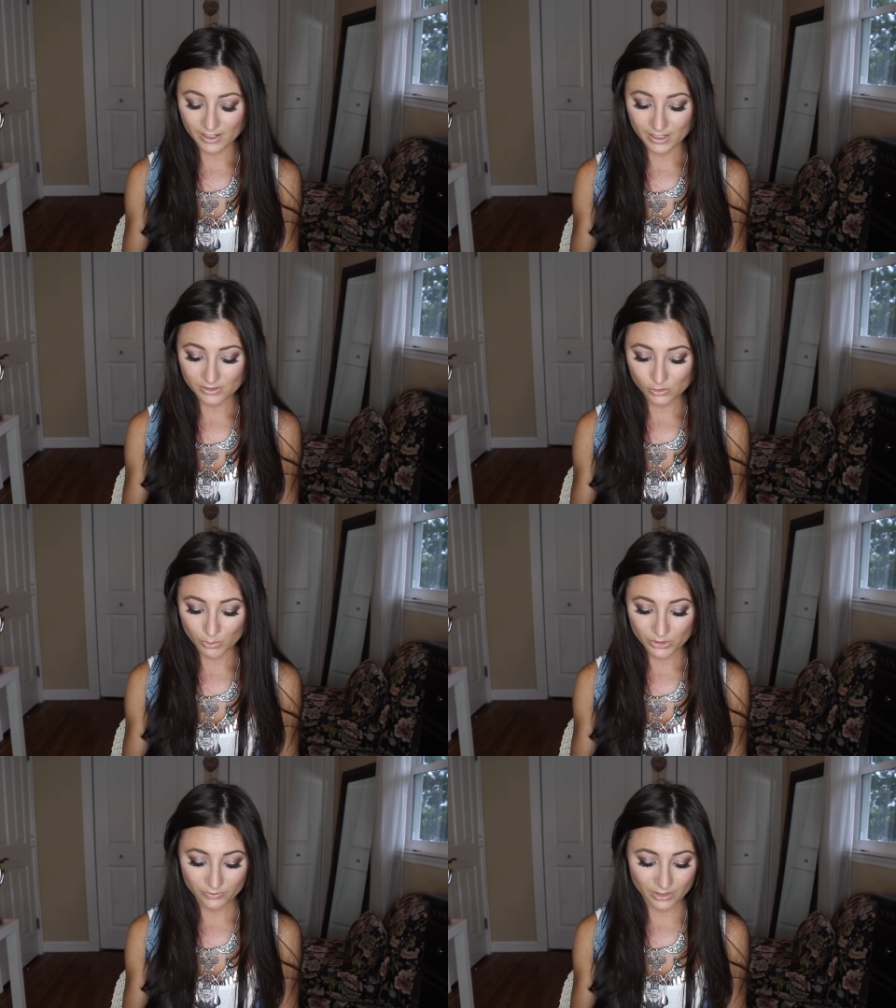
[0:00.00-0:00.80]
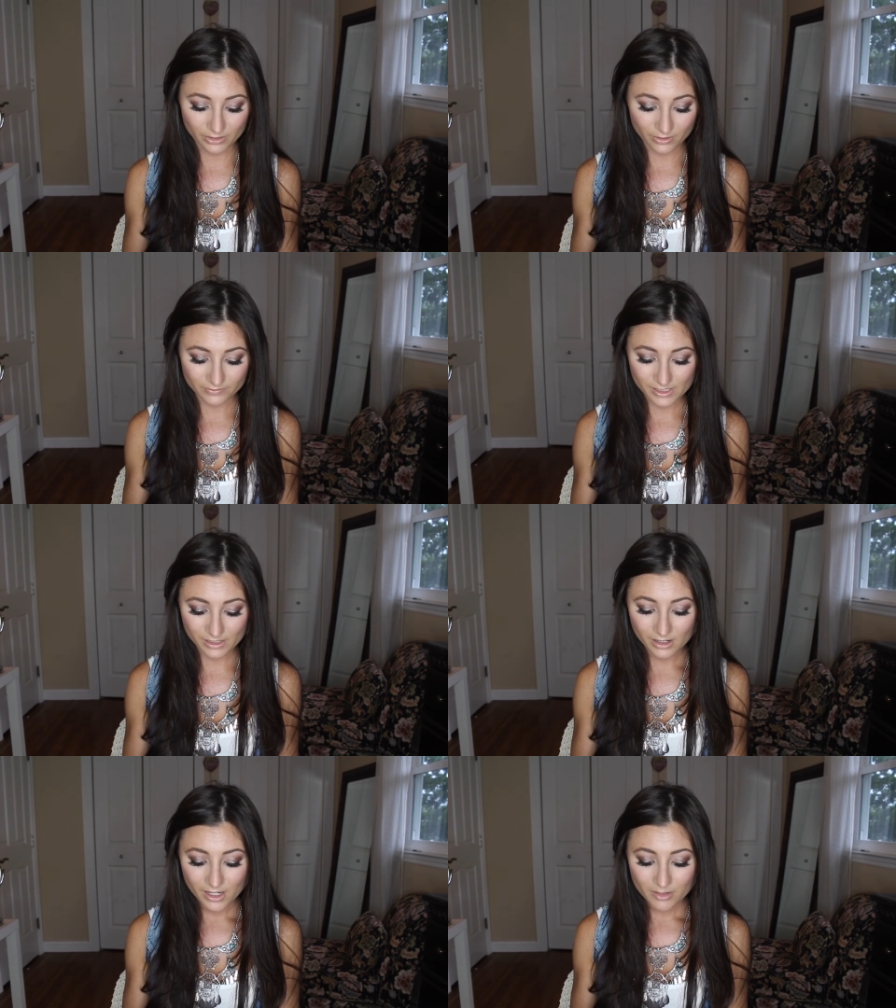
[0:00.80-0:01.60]
I had so much fun. I loved
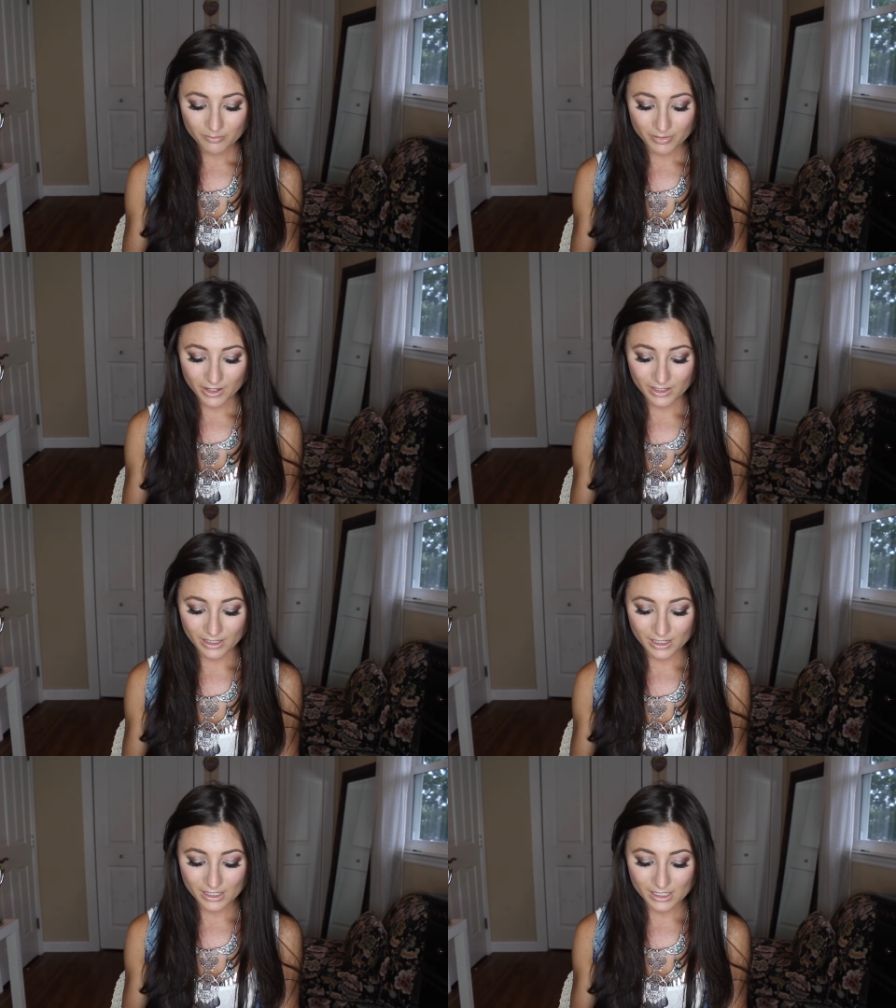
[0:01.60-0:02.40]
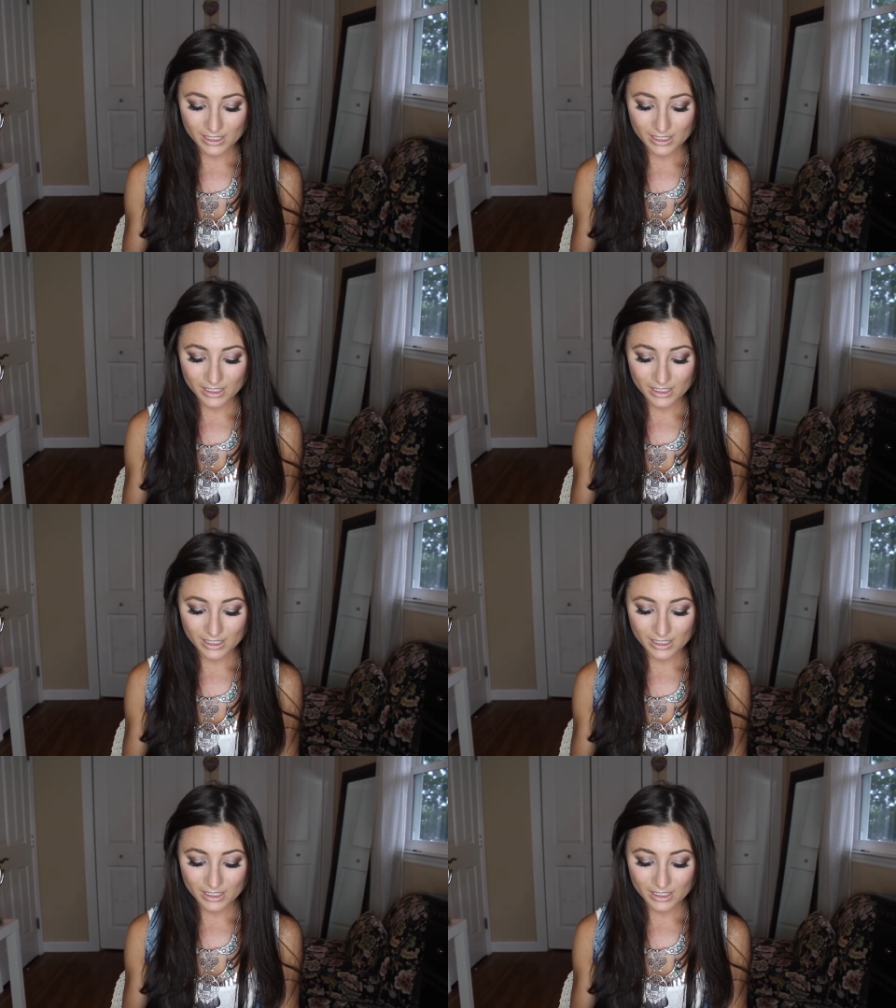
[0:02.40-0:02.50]
it. But